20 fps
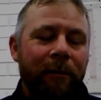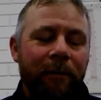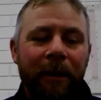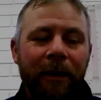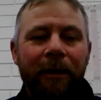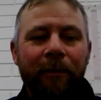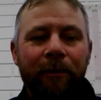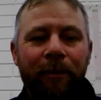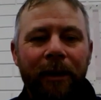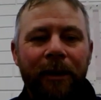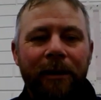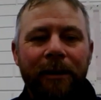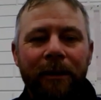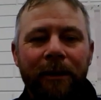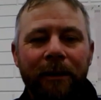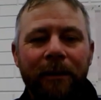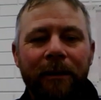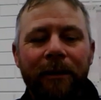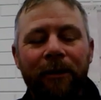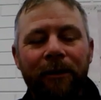being
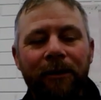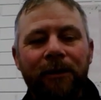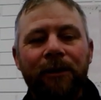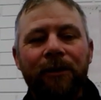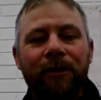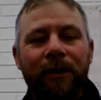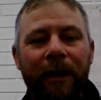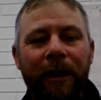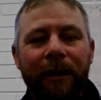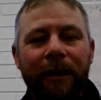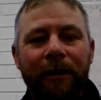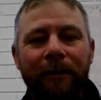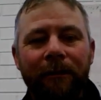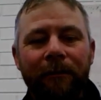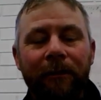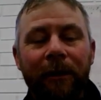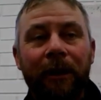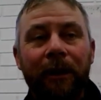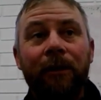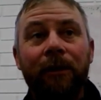present and concentrating,
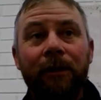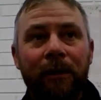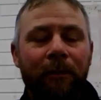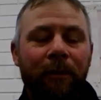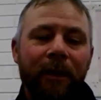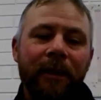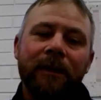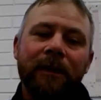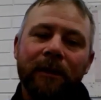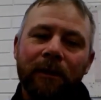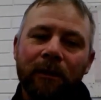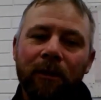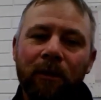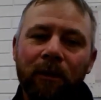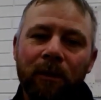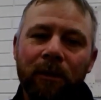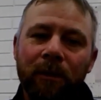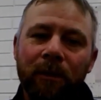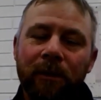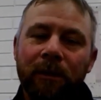because a present
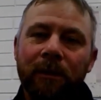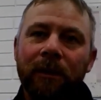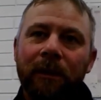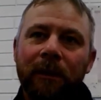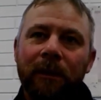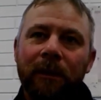horse